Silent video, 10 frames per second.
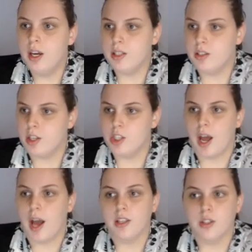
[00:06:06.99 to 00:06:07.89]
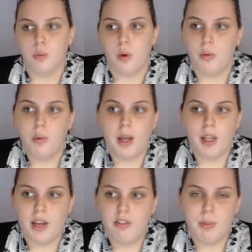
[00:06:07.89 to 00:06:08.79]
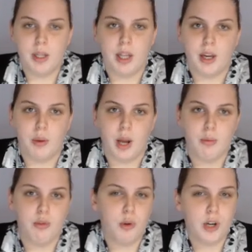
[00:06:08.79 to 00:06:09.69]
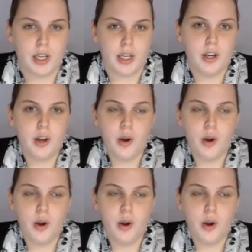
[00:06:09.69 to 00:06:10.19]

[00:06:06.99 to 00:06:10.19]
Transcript: such as, what will my life be like when I'm 40?